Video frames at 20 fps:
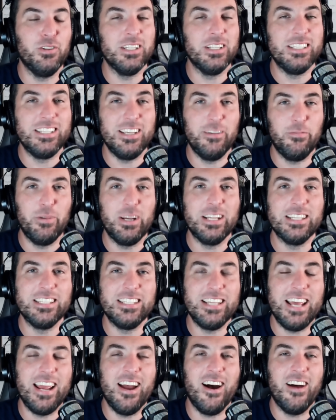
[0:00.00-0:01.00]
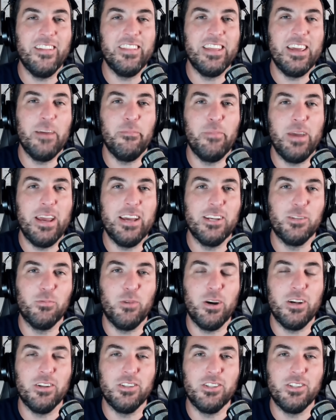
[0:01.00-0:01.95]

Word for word: Let's see if we can stay hot in the NBA as well.